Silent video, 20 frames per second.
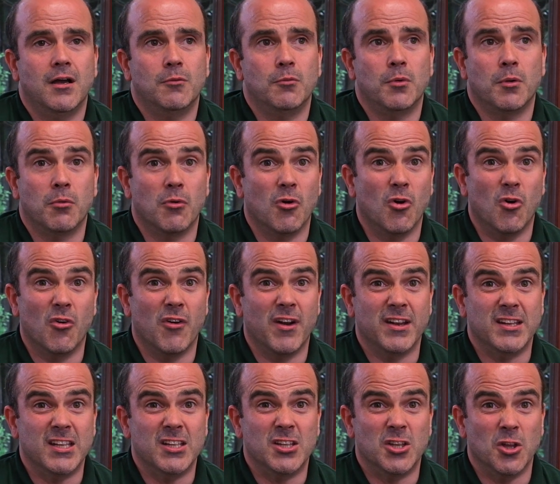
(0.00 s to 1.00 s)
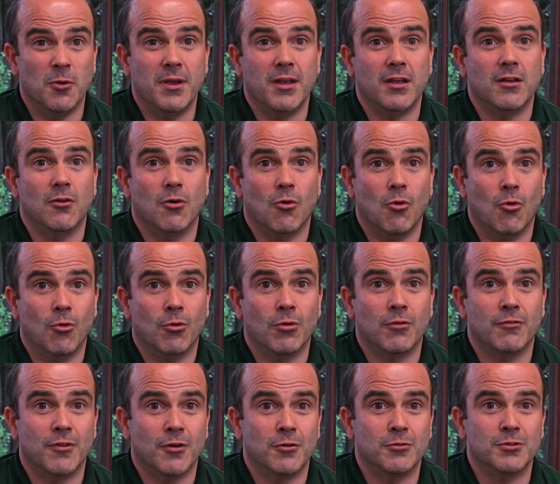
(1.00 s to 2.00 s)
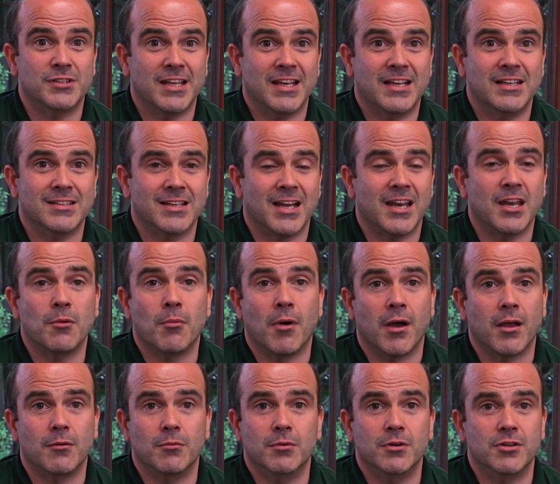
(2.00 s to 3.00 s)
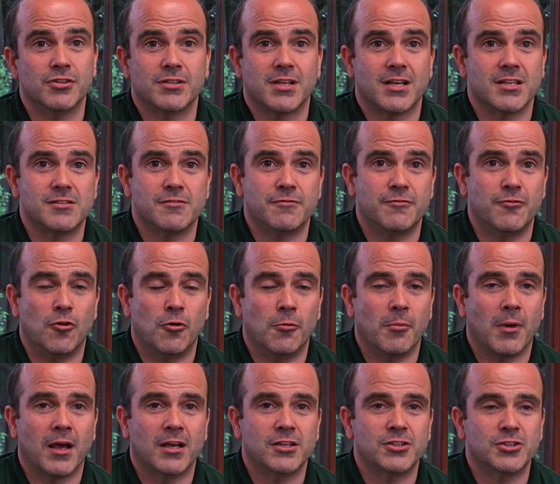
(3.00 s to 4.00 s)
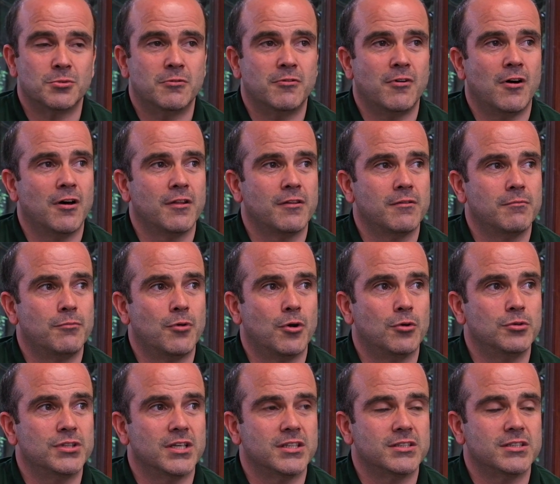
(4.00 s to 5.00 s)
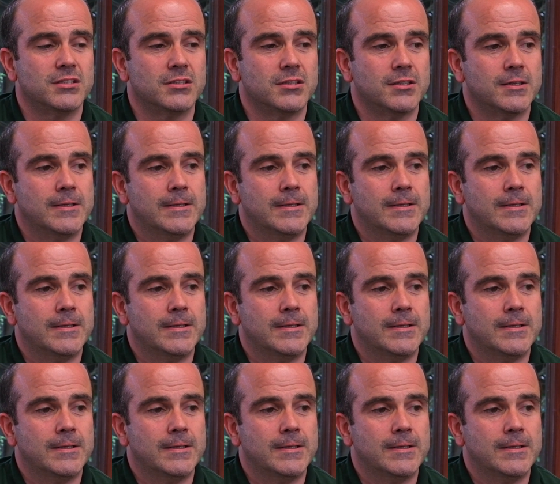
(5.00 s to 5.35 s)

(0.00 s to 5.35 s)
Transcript: We were already doing all of those things anyway. We just had to formalise some of our processes.